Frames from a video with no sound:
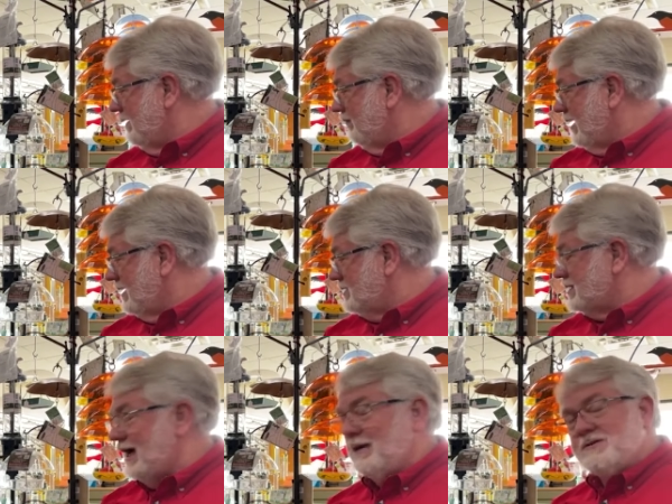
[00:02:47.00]
and they've got
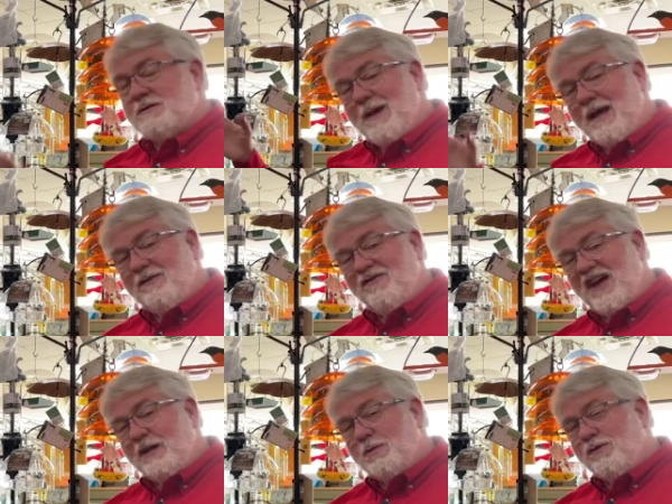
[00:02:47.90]
stobs
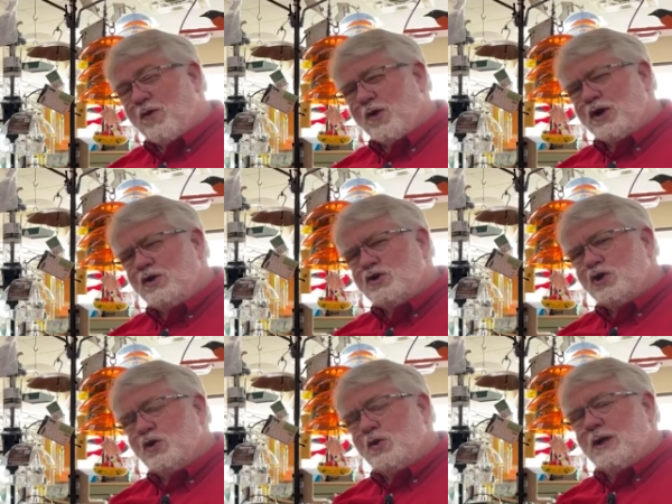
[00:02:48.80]
available for you
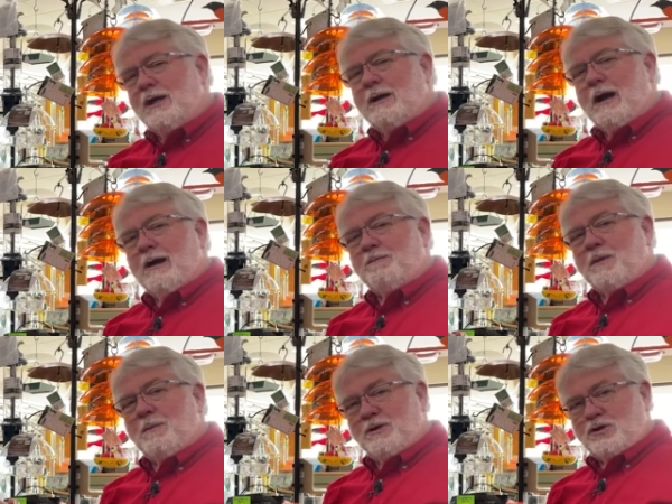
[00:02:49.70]
to
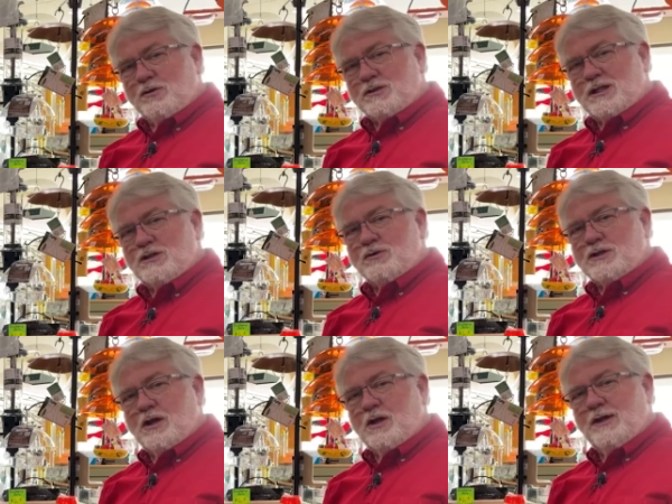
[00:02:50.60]
put your
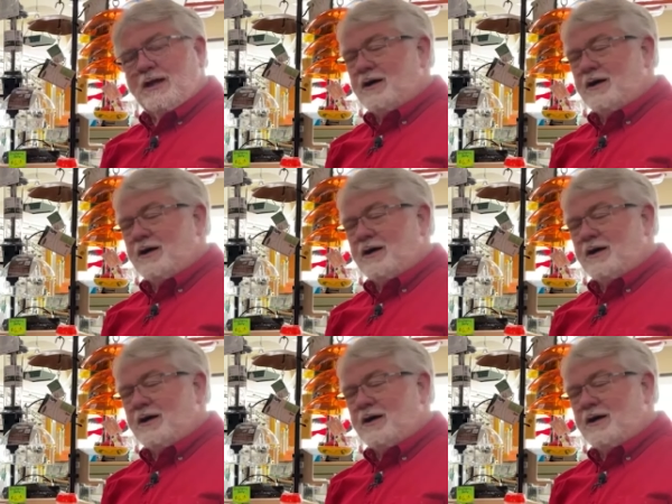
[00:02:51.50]
citrus on